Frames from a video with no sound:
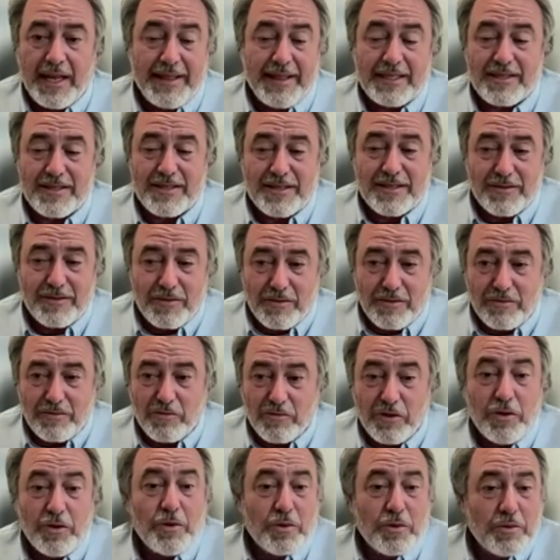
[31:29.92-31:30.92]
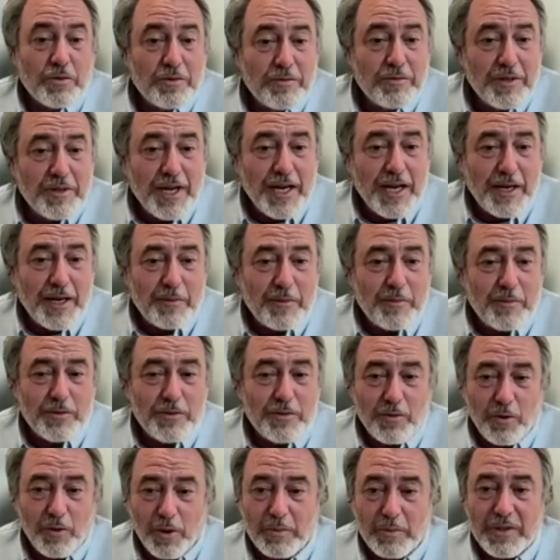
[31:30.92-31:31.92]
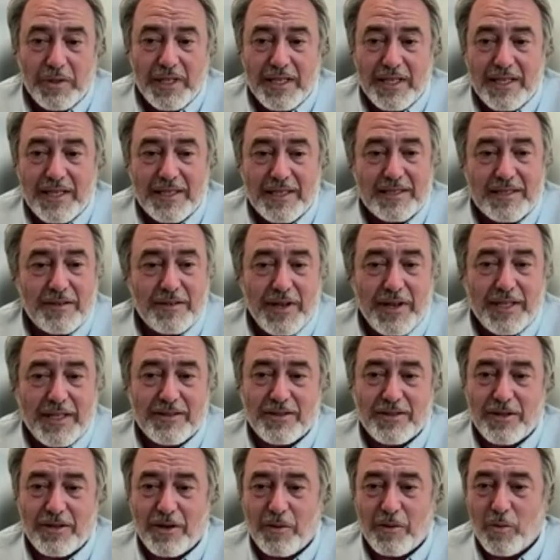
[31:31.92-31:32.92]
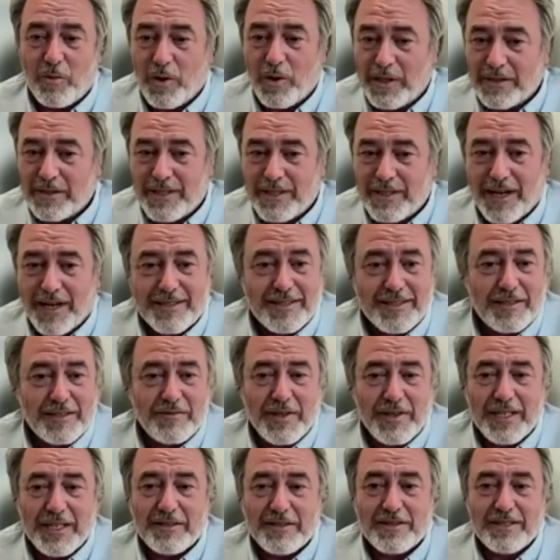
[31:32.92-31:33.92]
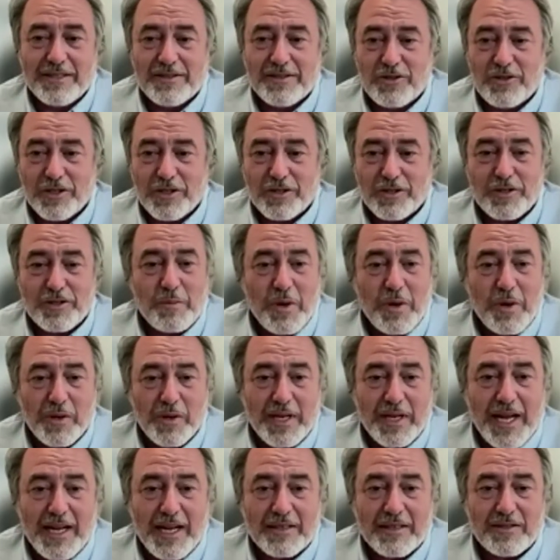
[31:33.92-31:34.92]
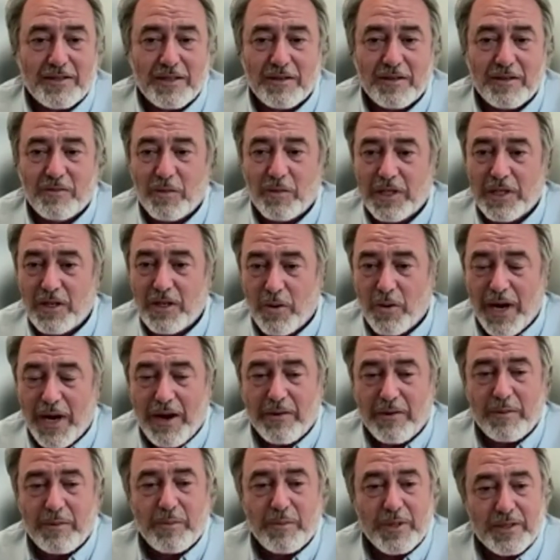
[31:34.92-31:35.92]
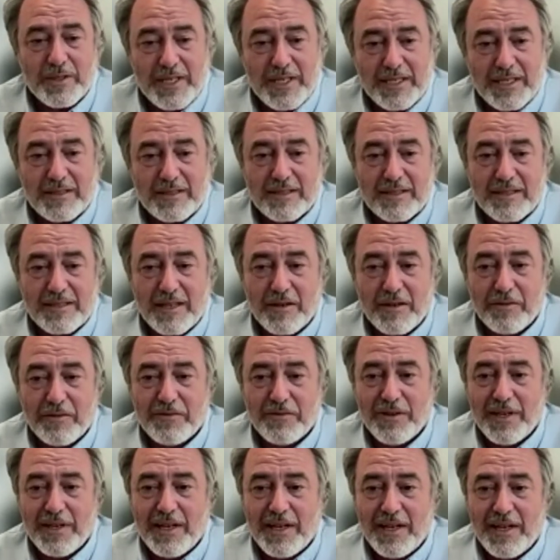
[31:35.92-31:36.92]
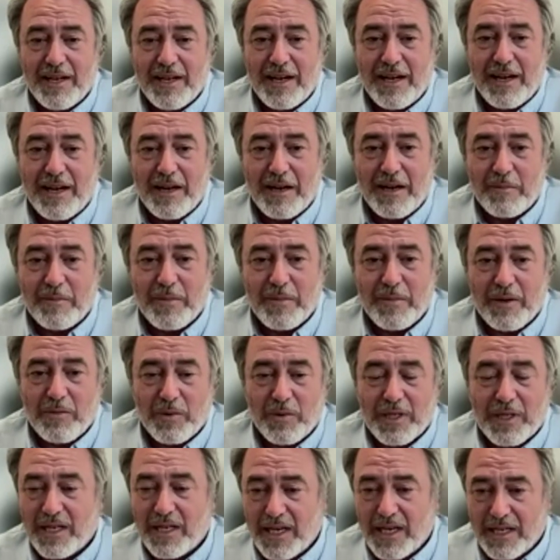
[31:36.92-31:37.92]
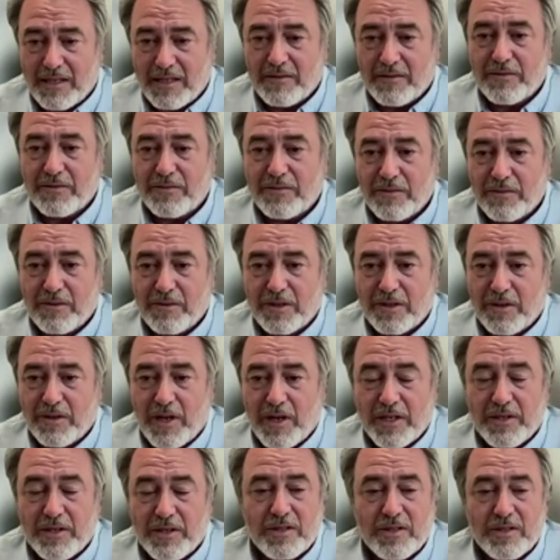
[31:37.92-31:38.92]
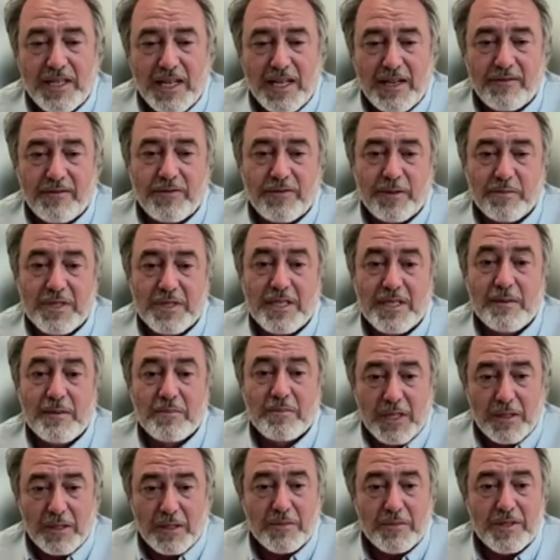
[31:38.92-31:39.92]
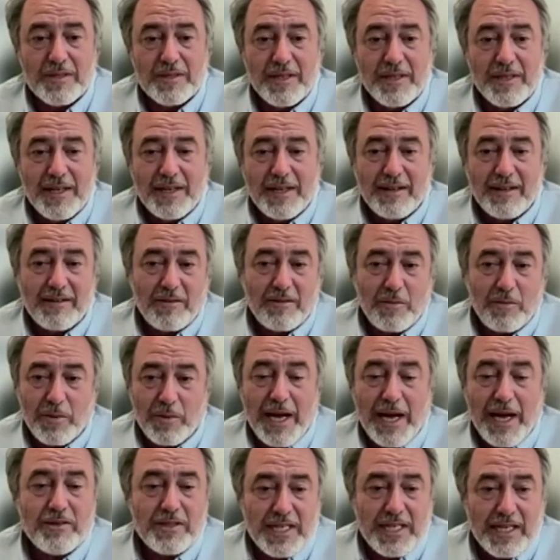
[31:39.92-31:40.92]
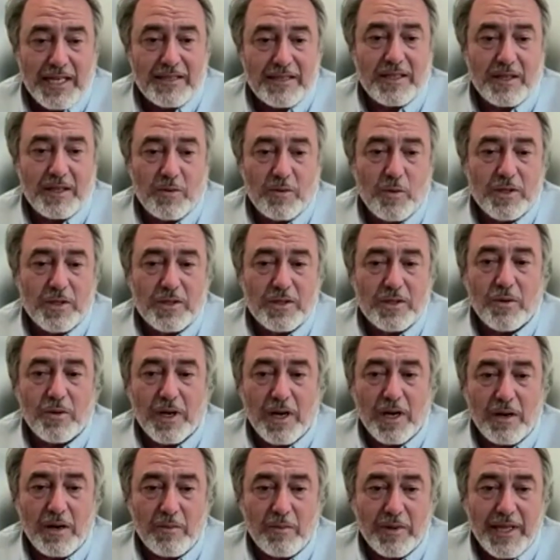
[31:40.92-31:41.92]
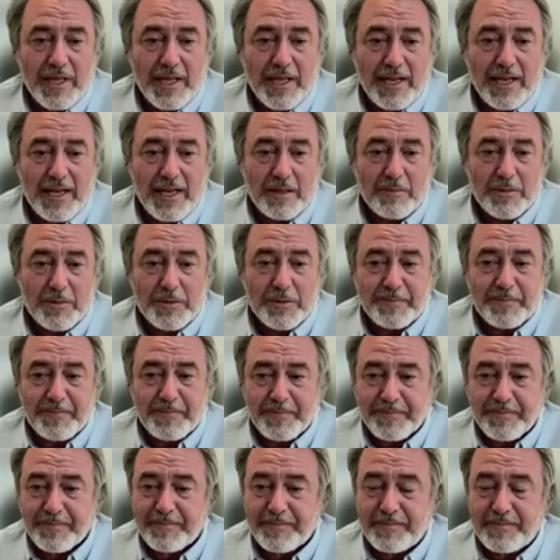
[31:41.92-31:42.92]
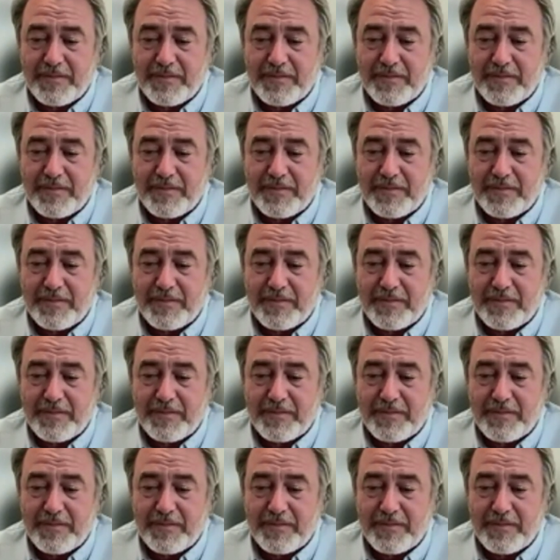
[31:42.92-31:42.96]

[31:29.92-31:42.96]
And that's new. Normally, these events are one toxin events. It's just domoic acid. We know how it presents itself. And we can kind of, understand from symptoms without testing what's going on with that animal.